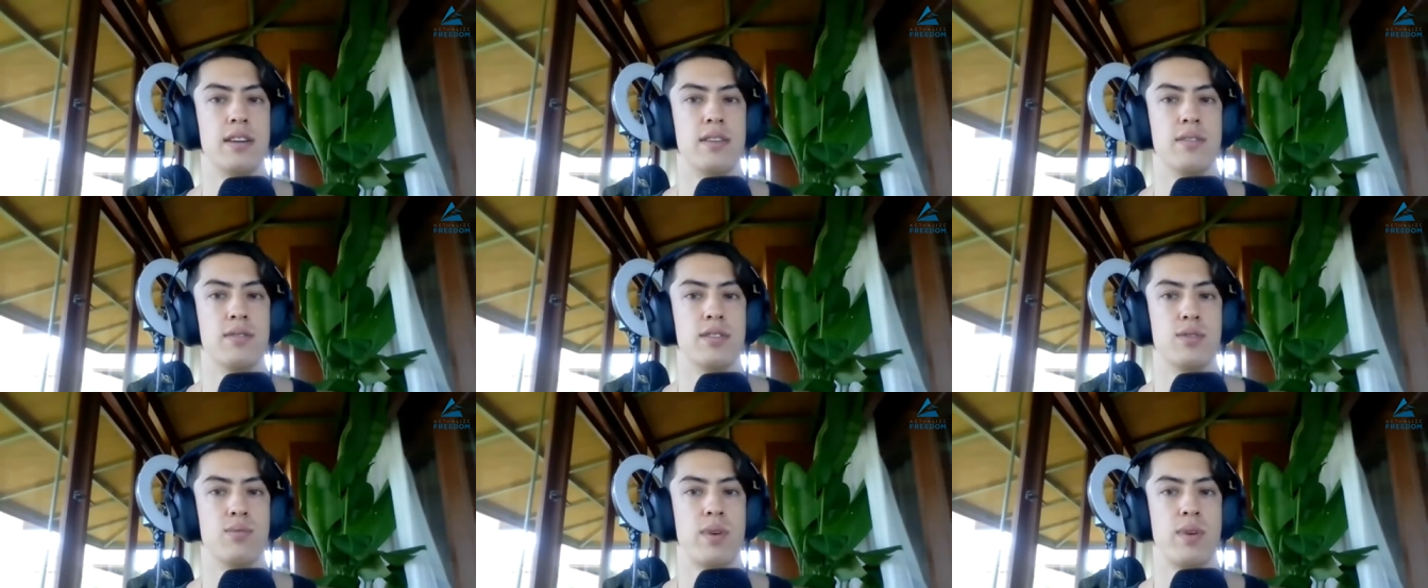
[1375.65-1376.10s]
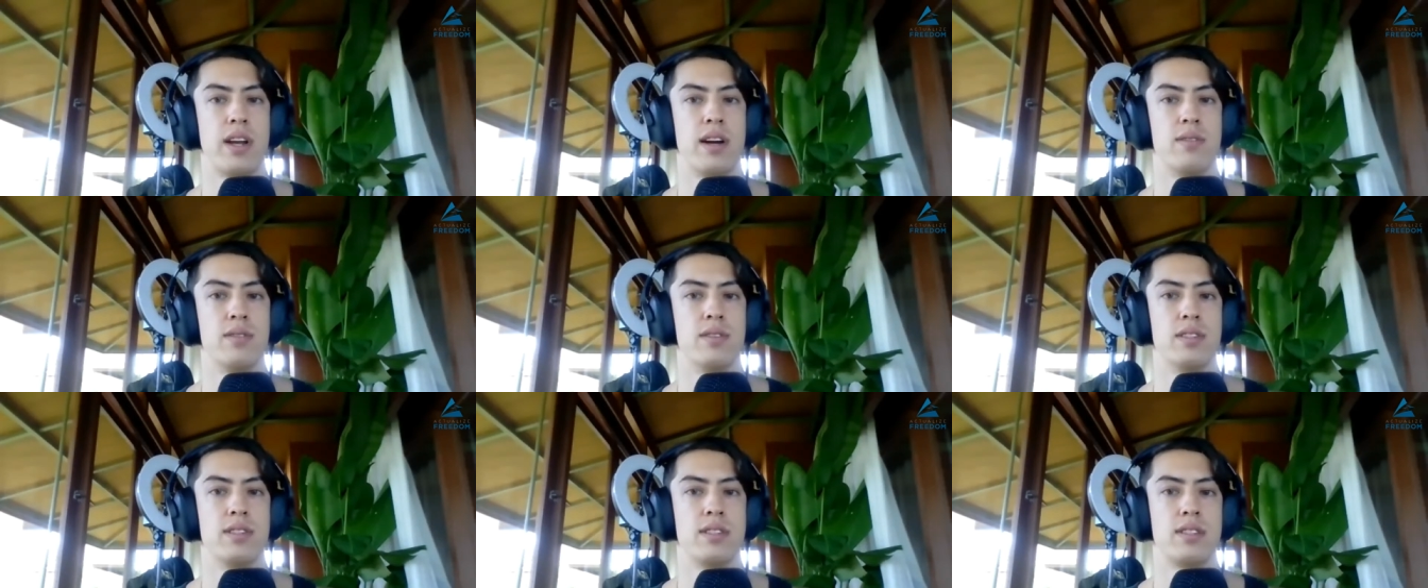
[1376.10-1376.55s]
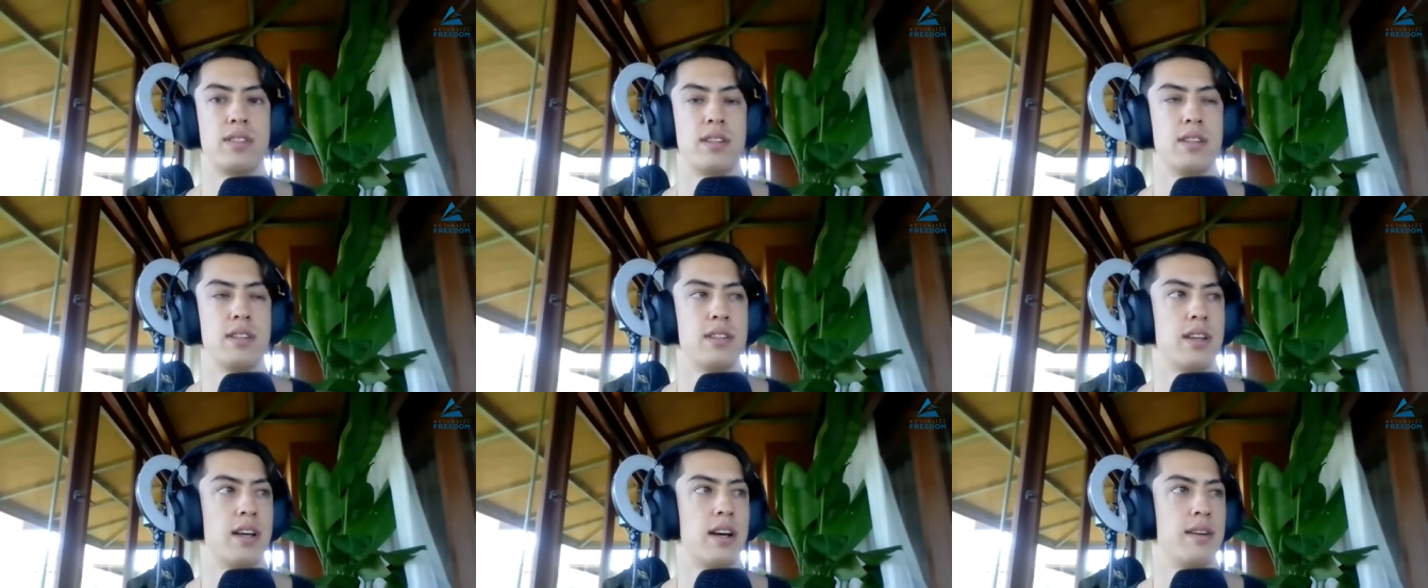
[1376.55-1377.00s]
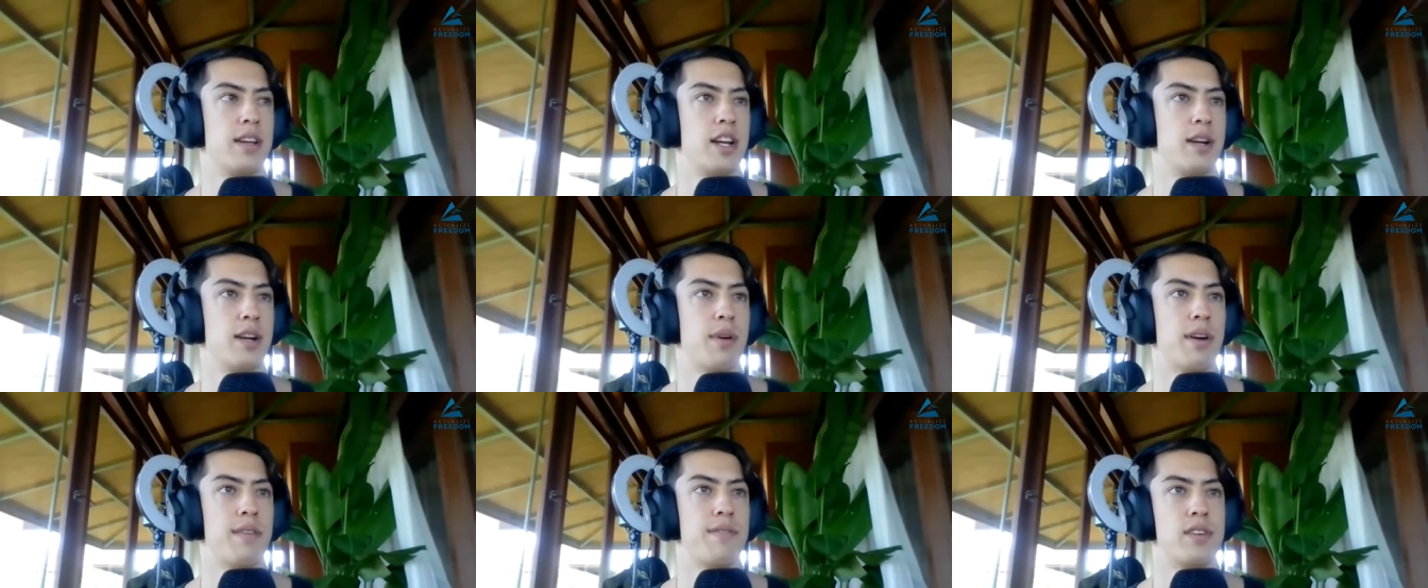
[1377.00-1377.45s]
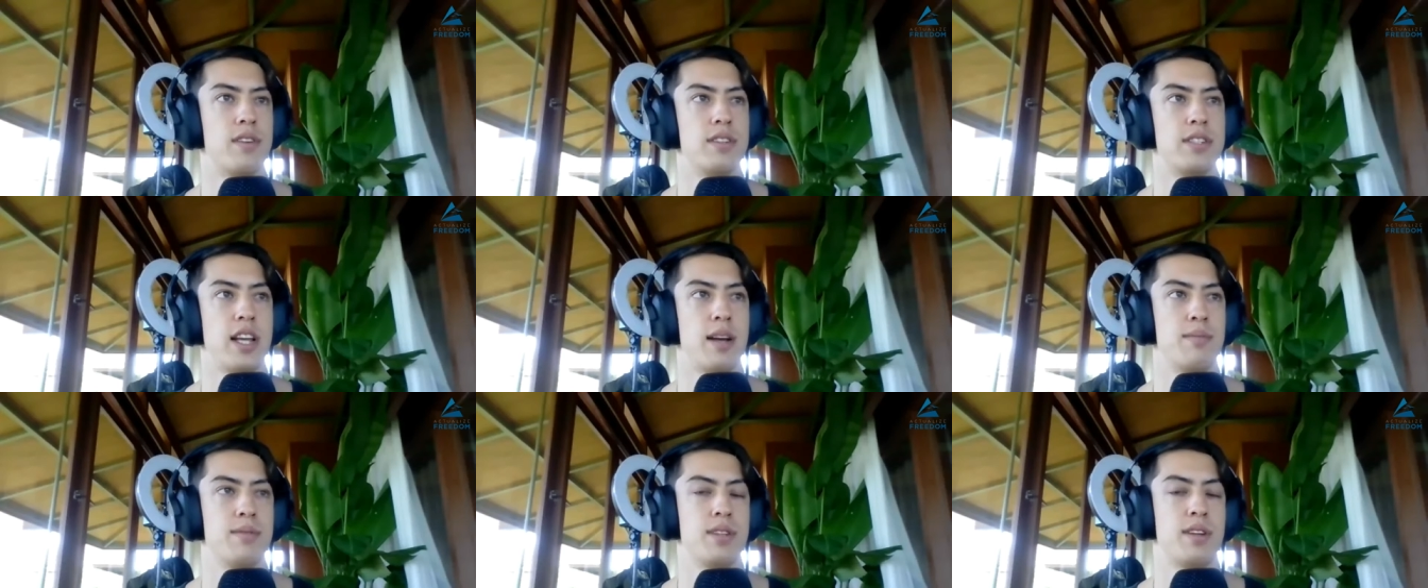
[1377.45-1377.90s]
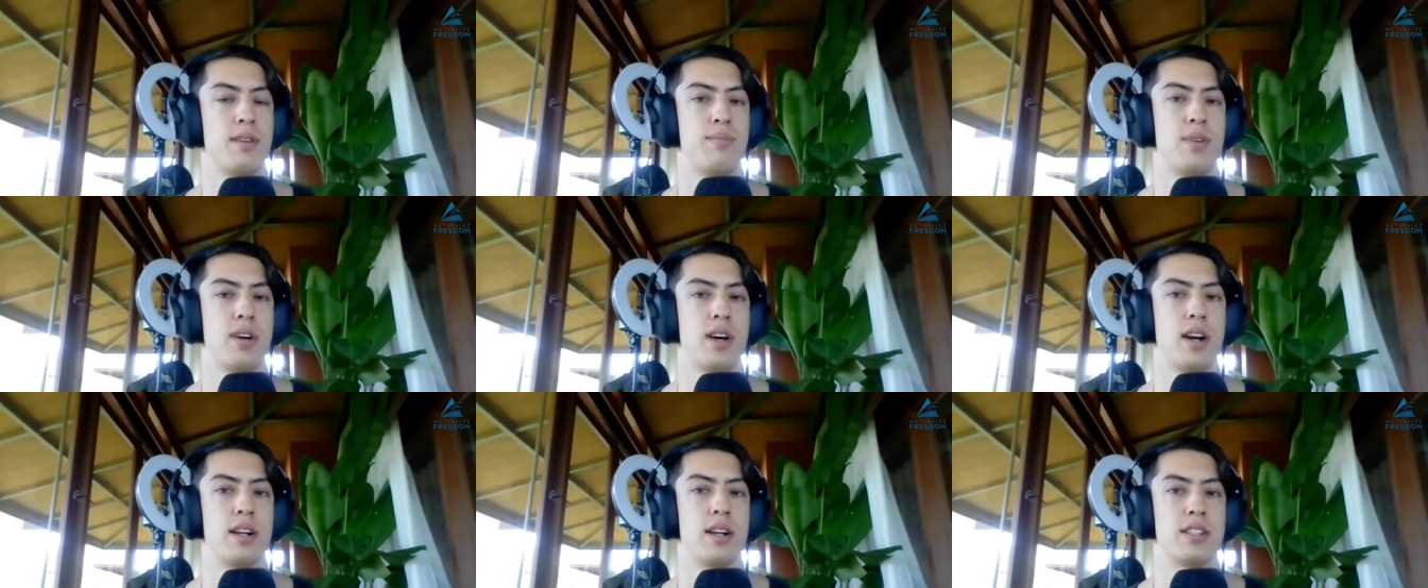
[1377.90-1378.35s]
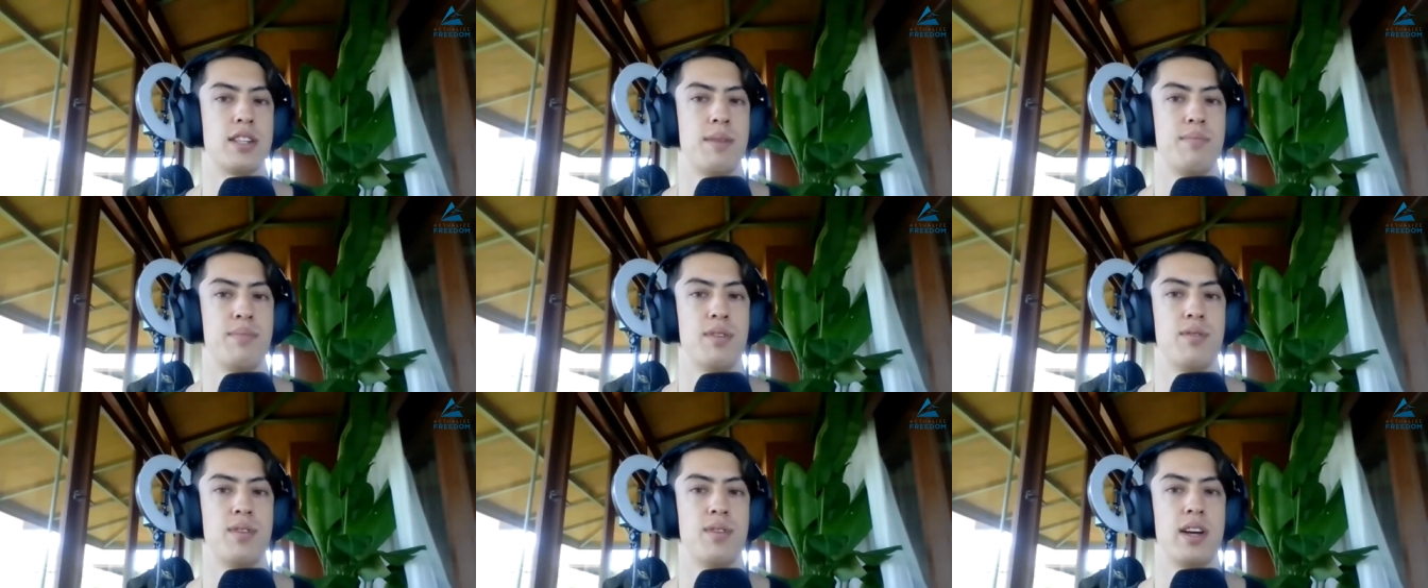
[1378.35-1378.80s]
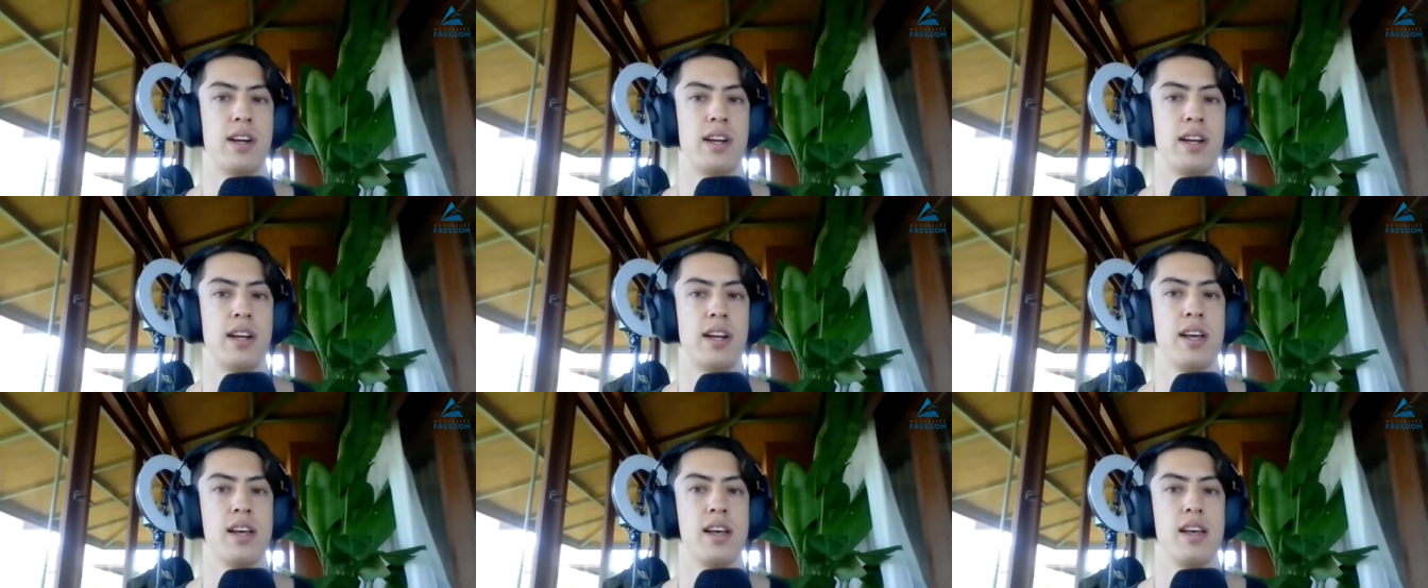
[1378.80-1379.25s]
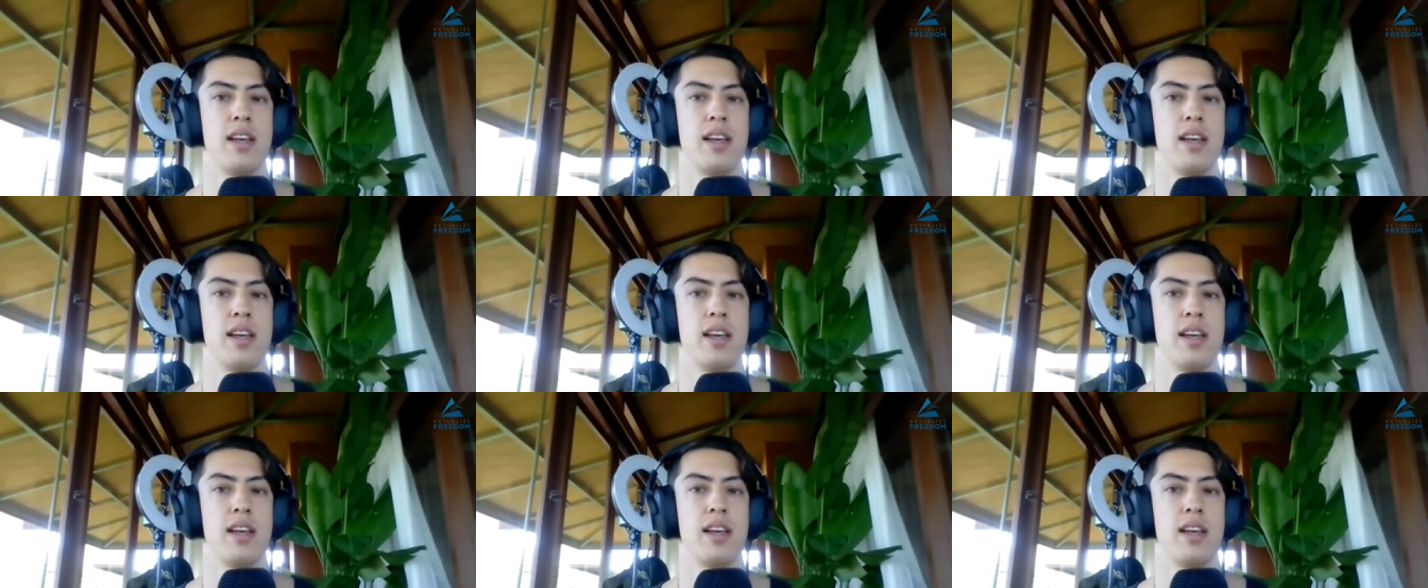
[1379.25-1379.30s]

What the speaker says: It was when I was getting my first Amazon products up and running.